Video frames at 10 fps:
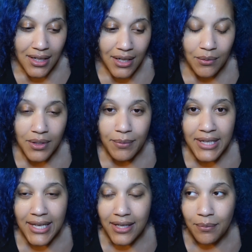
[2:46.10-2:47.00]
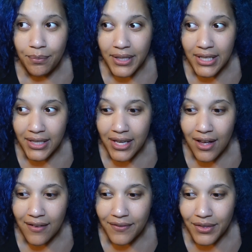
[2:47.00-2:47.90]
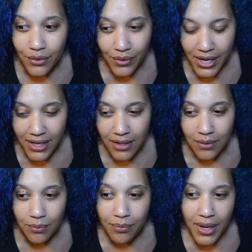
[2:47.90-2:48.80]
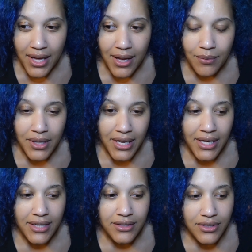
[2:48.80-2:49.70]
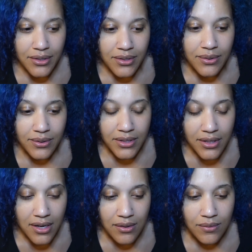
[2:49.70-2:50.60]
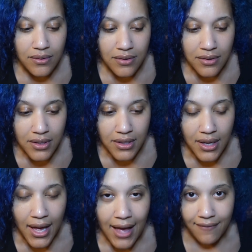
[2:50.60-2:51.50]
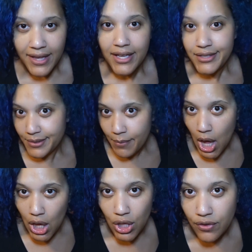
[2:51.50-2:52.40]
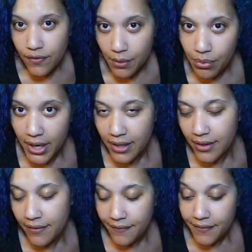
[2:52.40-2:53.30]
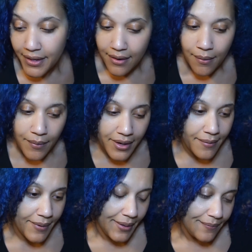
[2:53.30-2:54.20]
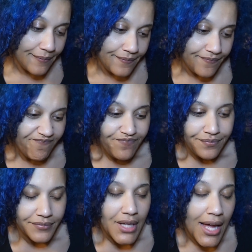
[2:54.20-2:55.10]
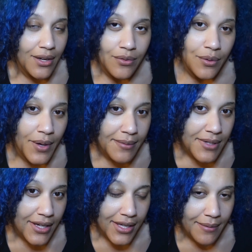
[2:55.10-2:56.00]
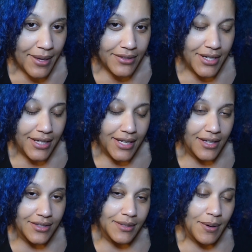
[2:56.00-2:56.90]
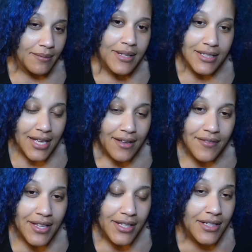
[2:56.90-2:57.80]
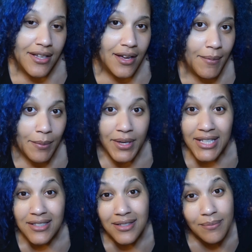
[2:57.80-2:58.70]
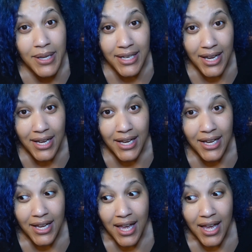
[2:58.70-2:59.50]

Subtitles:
I don't want to be like completely off the grid, but I would like it to, you know, have like a small footprint, if you know what I mean. I don't know why I'm talking about tiny houses, probably because I have nothing to talk about because it's Monday